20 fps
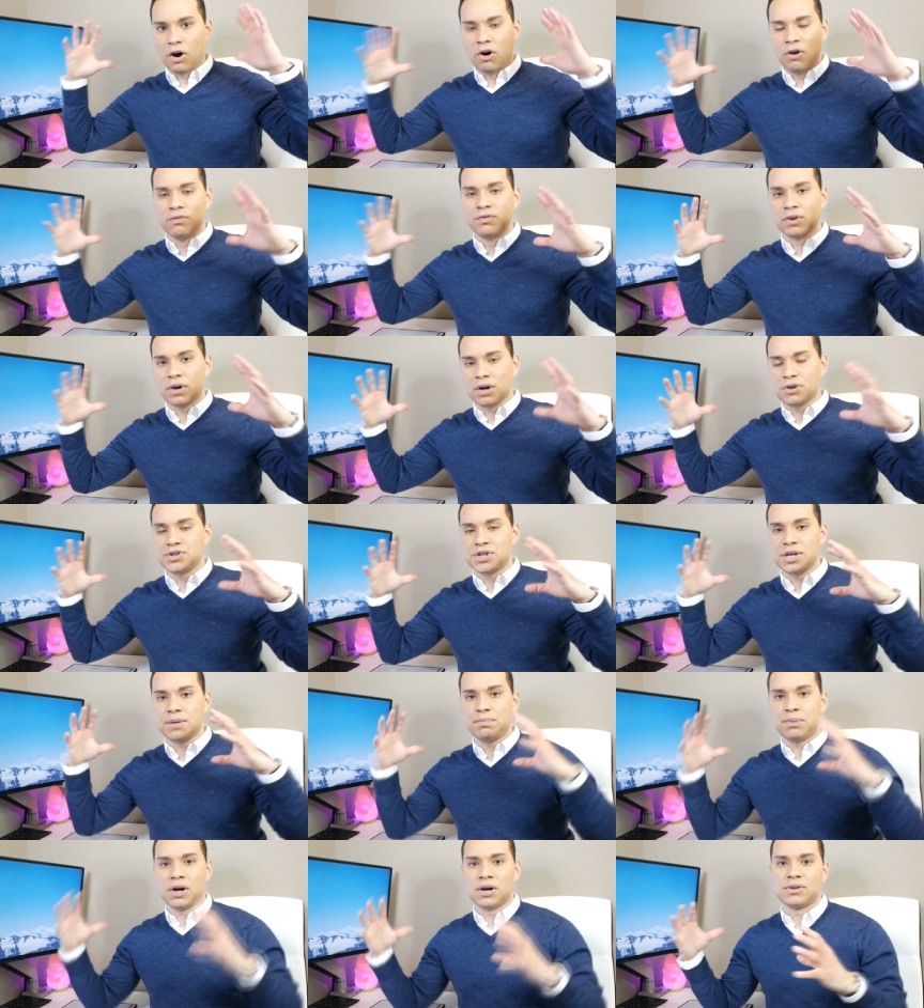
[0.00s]

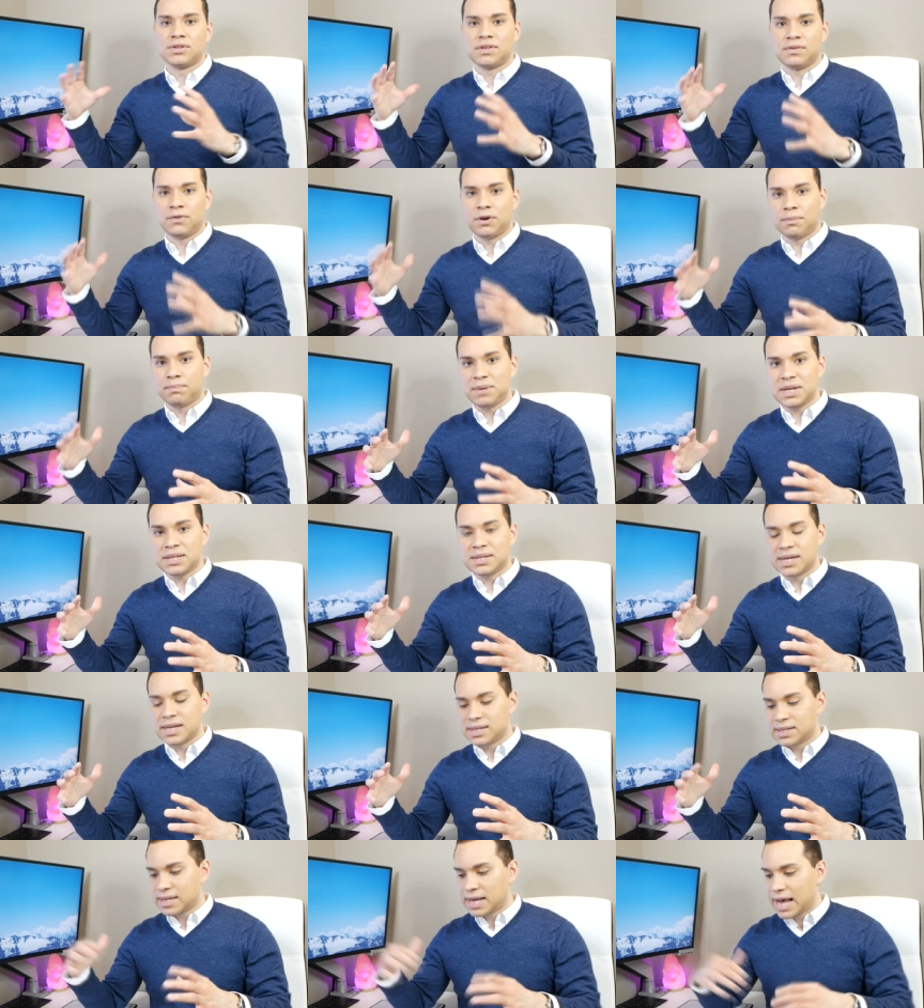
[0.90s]
overarching parts of our
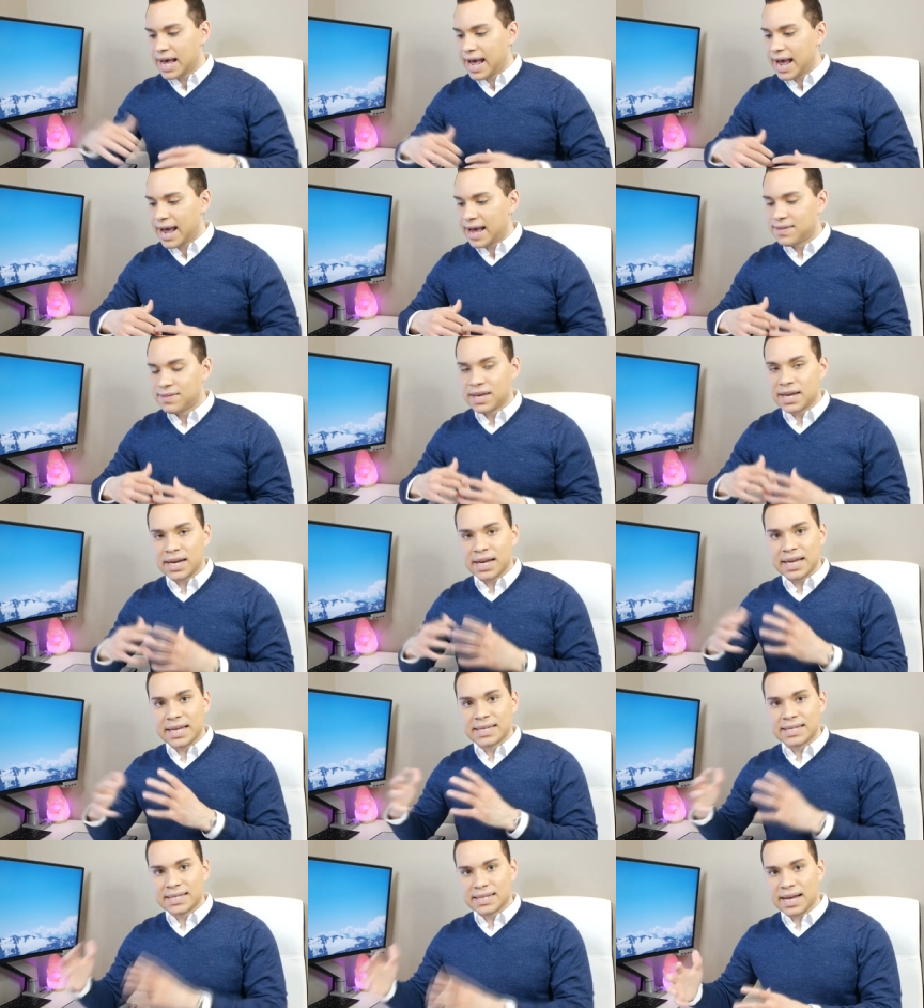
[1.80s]
business. And then
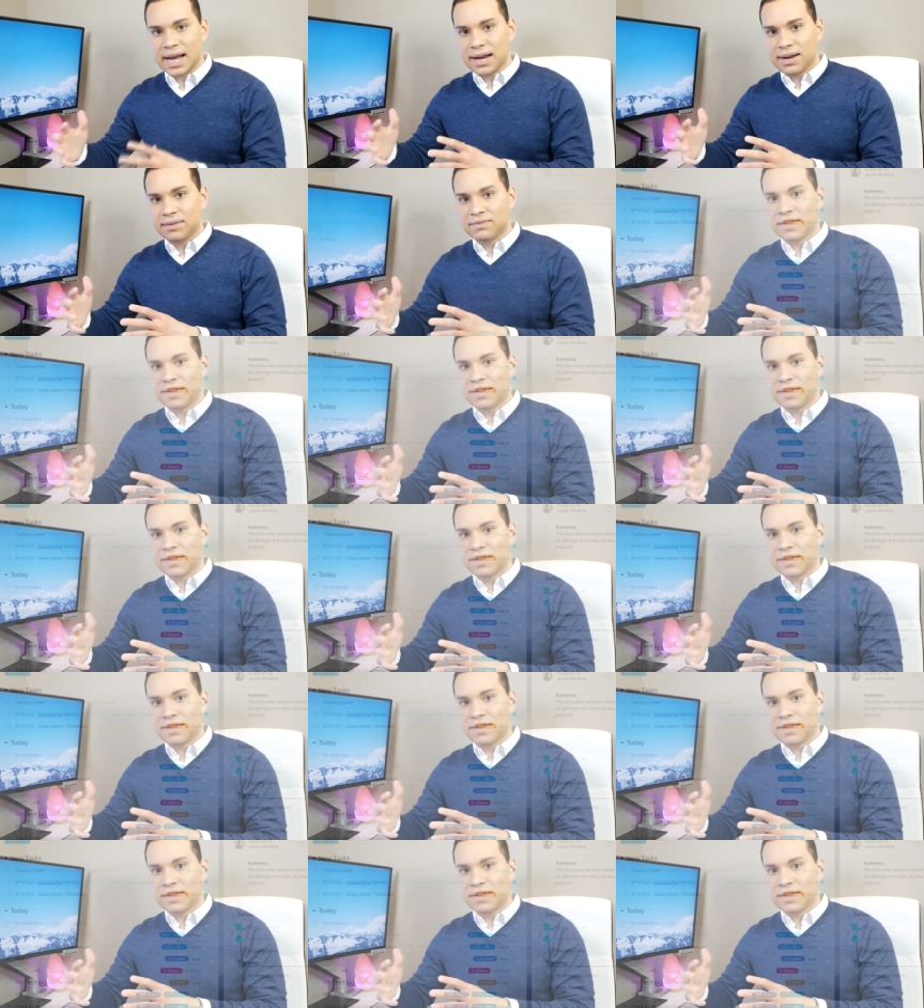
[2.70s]
inside of